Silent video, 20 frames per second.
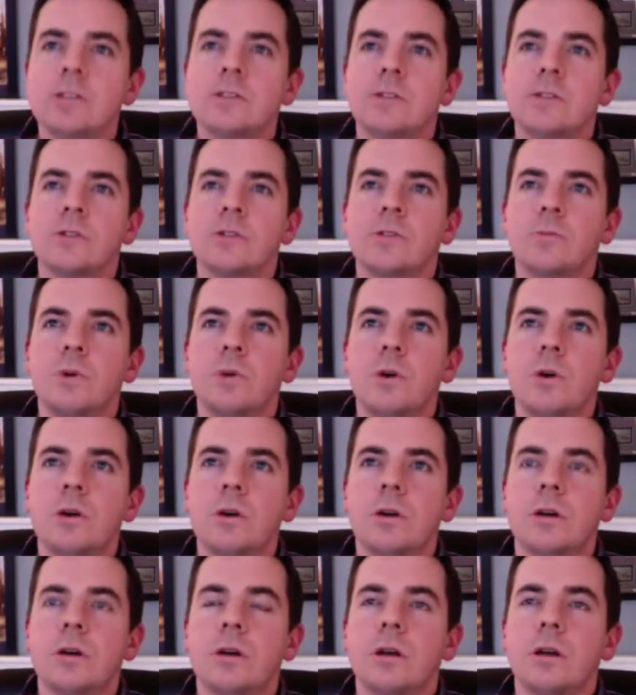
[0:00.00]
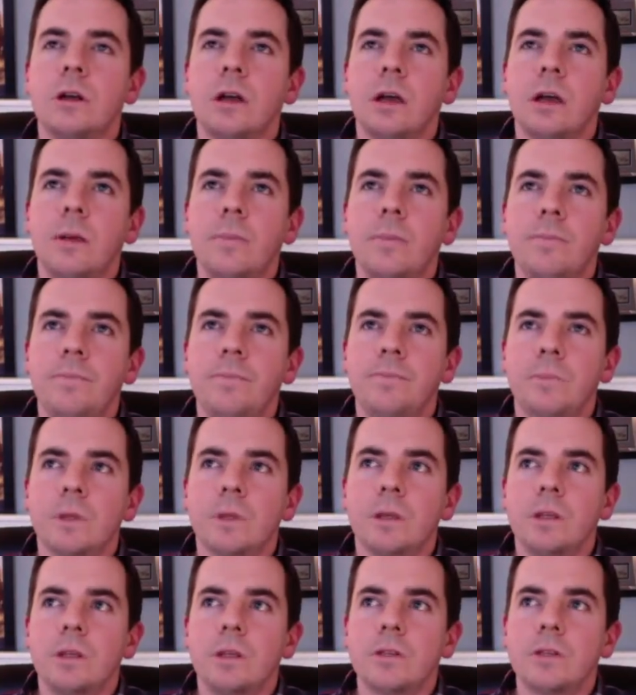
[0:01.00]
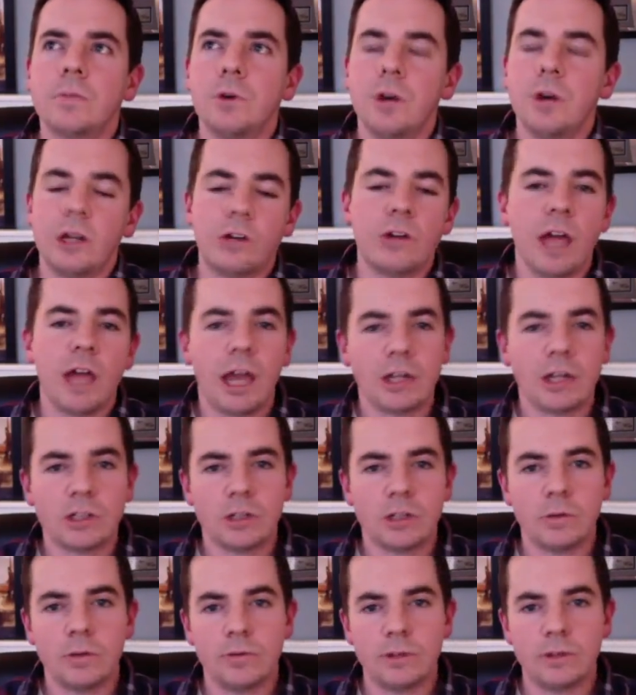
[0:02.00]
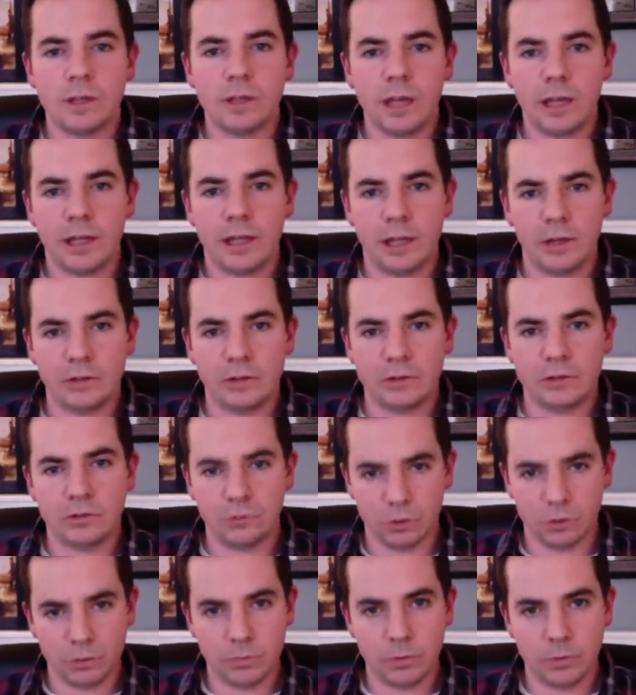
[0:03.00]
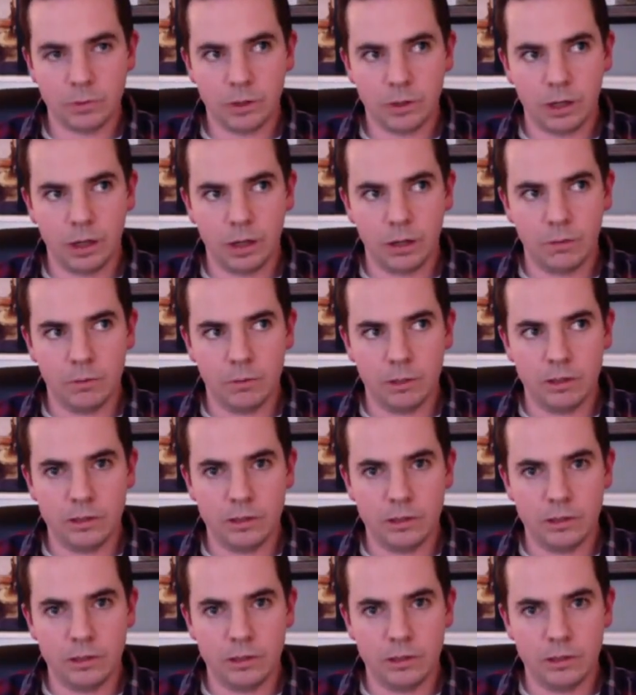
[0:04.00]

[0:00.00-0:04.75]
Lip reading: there's more interaction with the Hell House group in the